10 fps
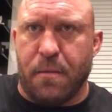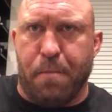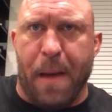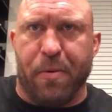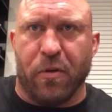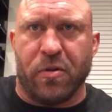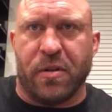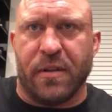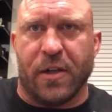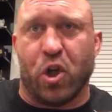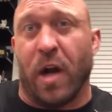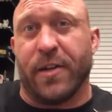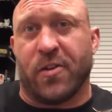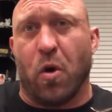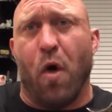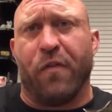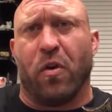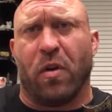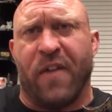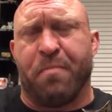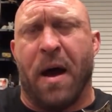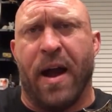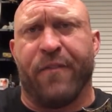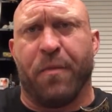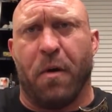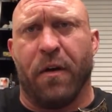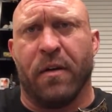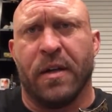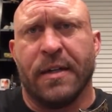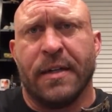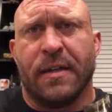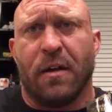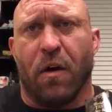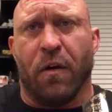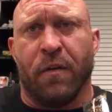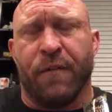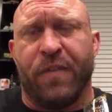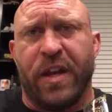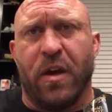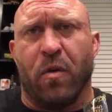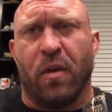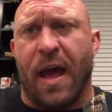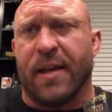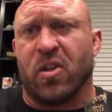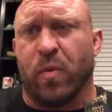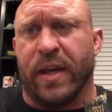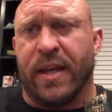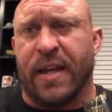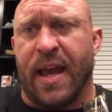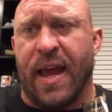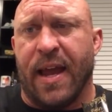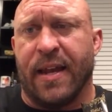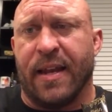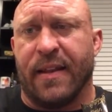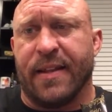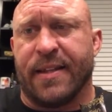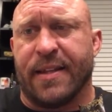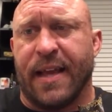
peppers that Johnny Scoville left behind from our video last week. And this